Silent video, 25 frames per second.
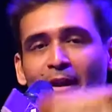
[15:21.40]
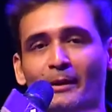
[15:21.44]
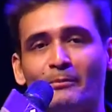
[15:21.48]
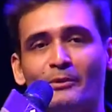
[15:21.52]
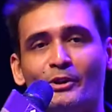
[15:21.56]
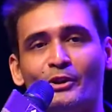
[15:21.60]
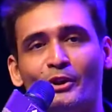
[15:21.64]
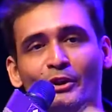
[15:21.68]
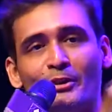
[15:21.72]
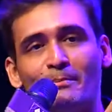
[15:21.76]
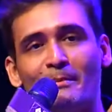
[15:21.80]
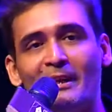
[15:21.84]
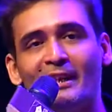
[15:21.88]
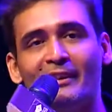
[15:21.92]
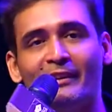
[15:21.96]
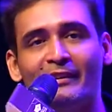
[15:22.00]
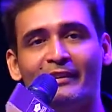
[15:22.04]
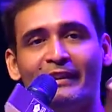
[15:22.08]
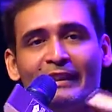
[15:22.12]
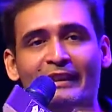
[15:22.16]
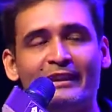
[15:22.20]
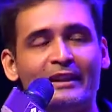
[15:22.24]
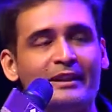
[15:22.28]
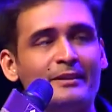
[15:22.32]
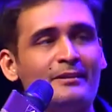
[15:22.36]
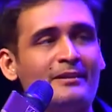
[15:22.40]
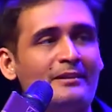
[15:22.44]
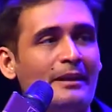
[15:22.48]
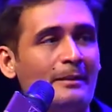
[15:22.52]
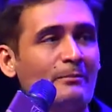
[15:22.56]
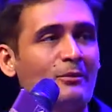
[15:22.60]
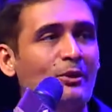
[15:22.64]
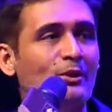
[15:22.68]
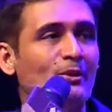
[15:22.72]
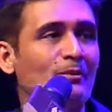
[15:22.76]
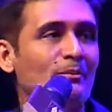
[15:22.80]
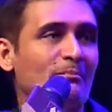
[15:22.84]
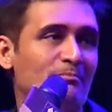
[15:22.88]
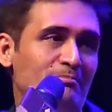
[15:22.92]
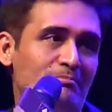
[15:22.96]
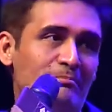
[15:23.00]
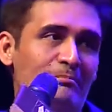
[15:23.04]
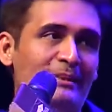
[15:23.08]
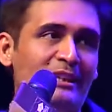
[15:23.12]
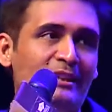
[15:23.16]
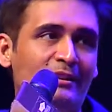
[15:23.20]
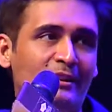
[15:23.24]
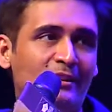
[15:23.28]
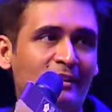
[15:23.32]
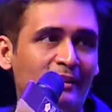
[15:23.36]
I'm not going to make her read it. I'm going to
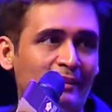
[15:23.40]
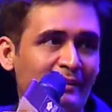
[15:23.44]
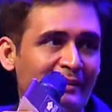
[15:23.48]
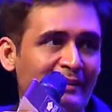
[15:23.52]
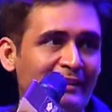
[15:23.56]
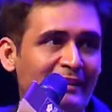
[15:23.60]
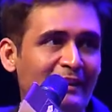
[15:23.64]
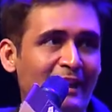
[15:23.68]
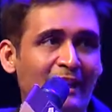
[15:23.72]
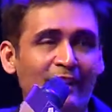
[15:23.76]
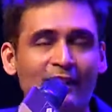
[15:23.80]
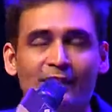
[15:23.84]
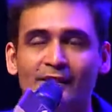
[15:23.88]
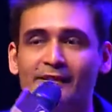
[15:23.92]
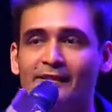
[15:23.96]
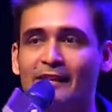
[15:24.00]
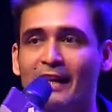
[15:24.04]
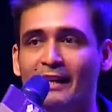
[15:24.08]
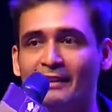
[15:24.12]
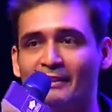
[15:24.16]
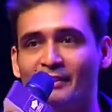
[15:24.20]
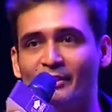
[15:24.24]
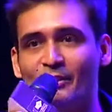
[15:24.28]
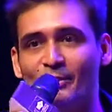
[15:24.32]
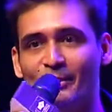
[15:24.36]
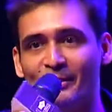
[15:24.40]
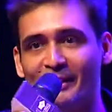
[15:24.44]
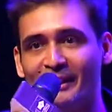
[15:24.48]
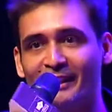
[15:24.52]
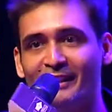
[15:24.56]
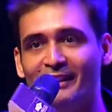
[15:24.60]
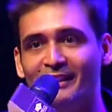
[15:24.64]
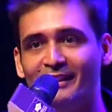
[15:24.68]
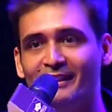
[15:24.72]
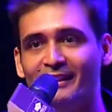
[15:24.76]
make her tell us that story.